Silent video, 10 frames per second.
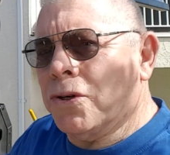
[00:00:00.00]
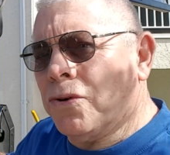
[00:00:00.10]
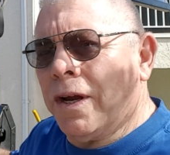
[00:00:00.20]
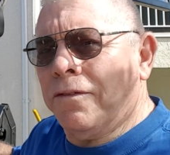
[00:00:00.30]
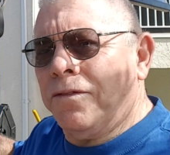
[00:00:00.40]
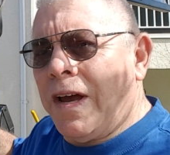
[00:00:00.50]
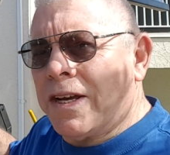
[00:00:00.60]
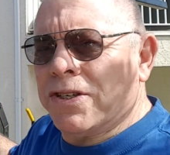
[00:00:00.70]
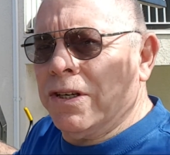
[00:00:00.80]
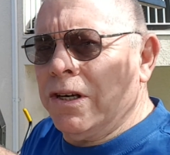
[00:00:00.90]
going to try and
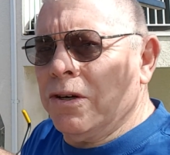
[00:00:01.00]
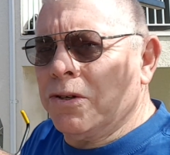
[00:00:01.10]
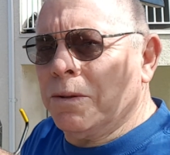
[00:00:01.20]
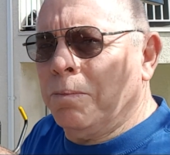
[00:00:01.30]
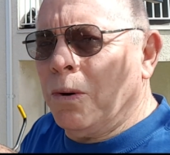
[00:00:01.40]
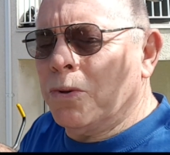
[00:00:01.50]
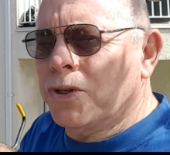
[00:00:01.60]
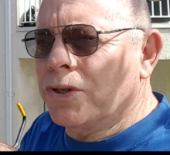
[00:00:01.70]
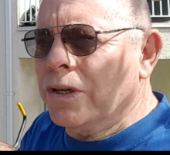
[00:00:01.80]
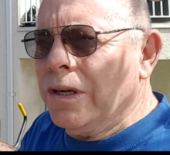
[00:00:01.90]
fasten it here to the
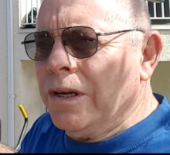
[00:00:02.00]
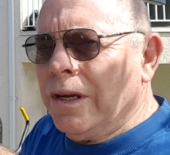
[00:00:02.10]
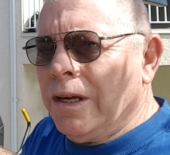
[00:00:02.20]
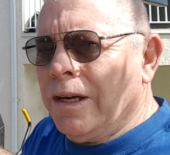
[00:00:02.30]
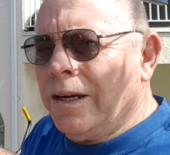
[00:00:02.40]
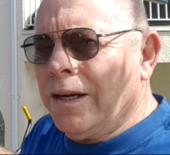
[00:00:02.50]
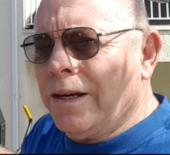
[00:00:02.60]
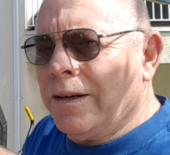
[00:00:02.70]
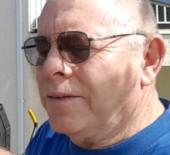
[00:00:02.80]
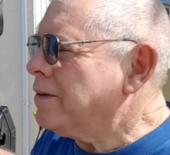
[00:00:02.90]
posts right